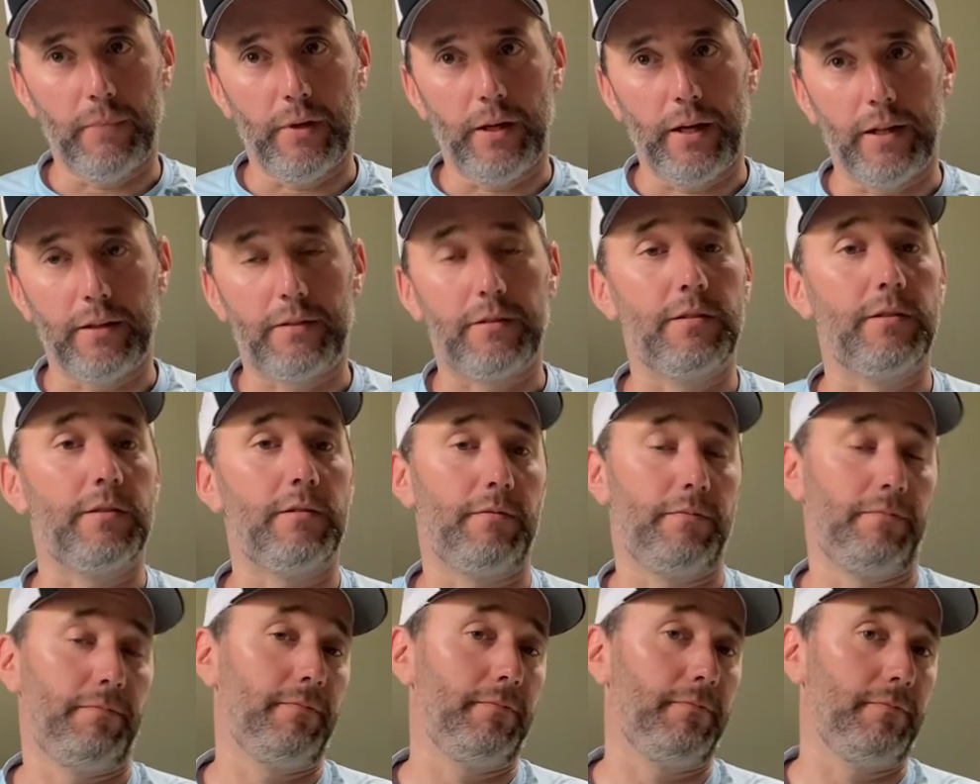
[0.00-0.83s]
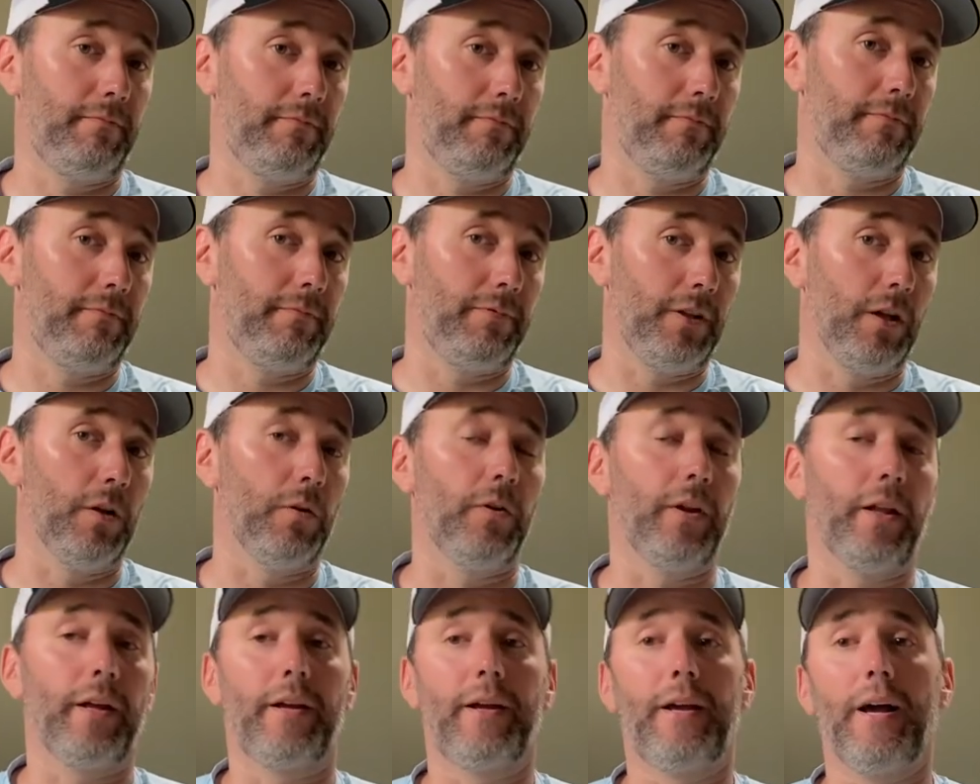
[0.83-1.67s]
it's, you know,
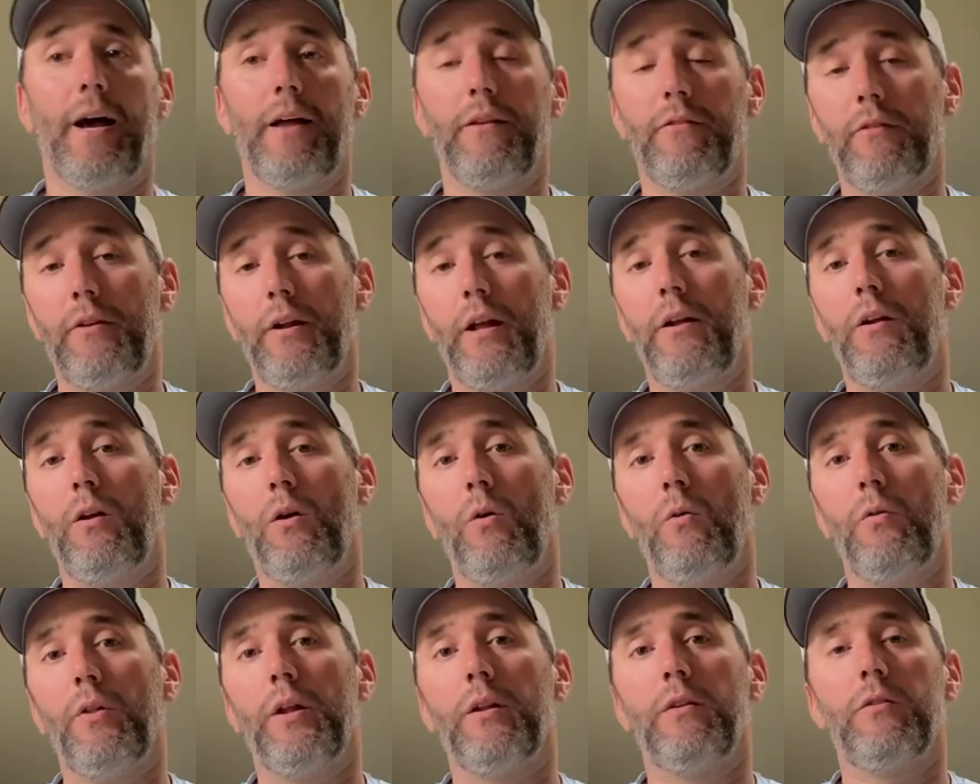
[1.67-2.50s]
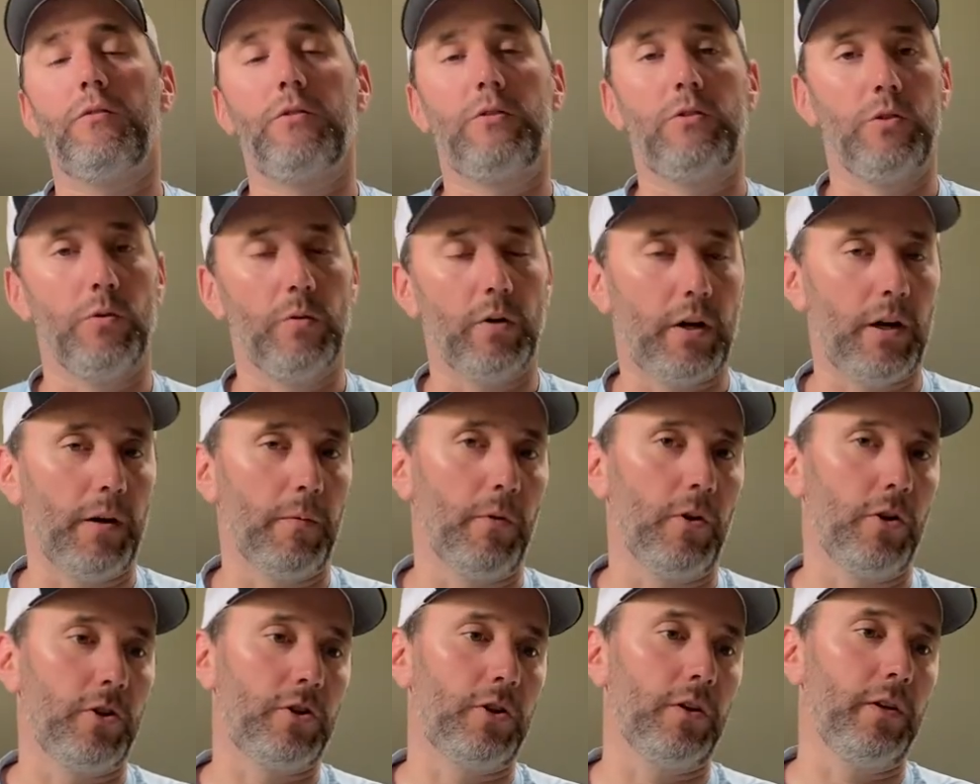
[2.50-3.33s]
like guys that I know that do it
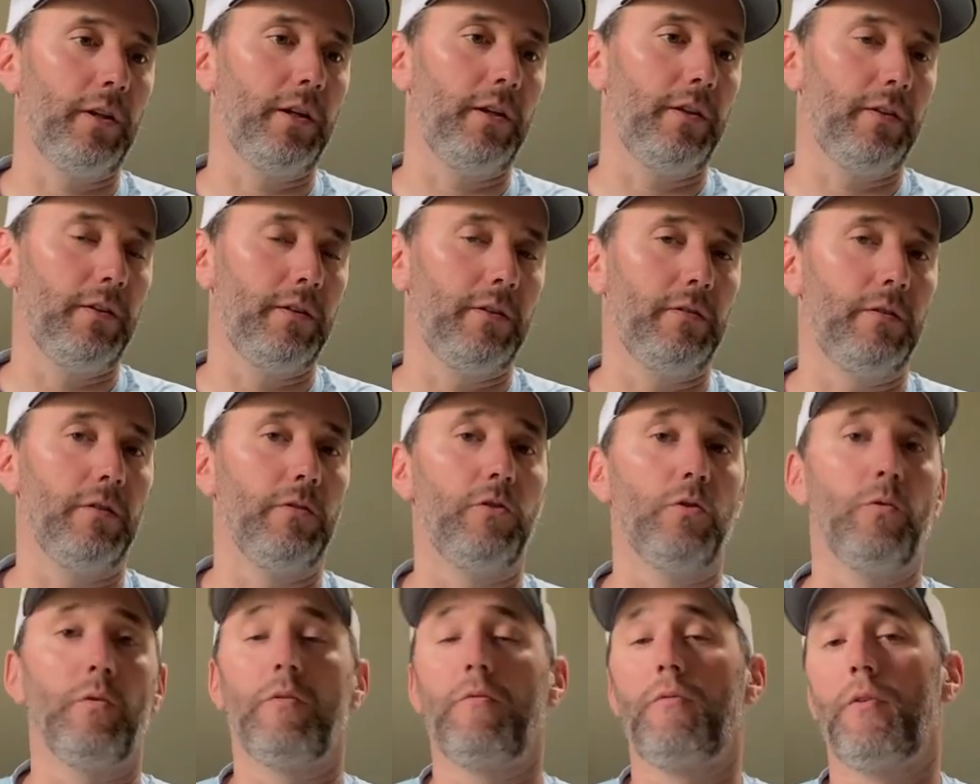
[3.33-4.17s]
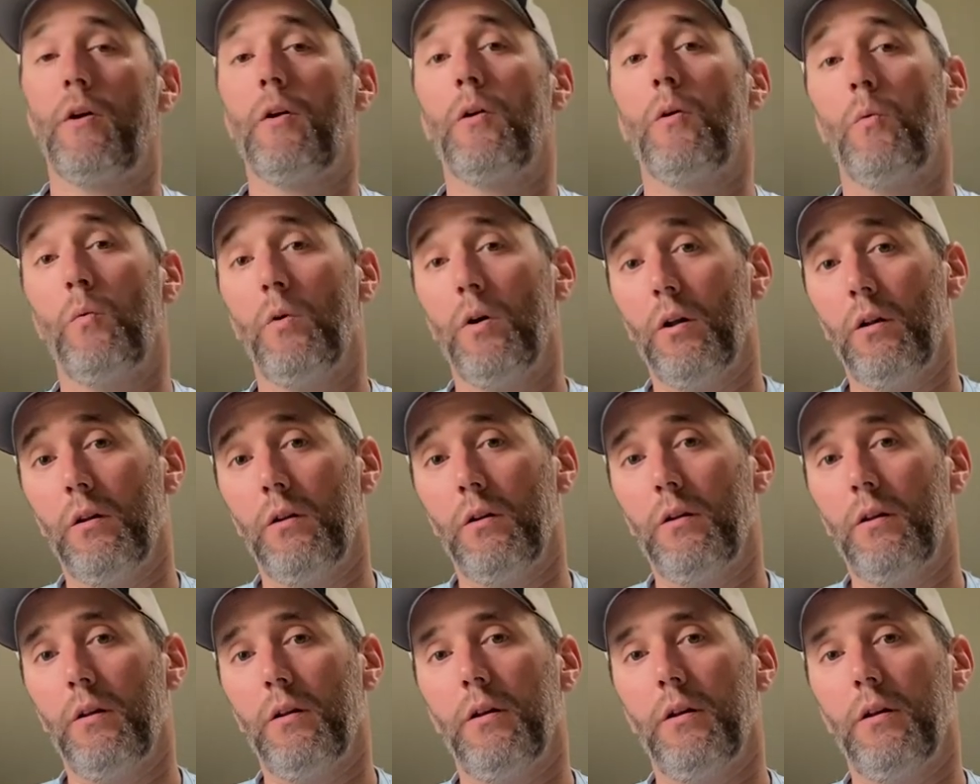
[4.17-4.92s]
commercially, they're doing very well.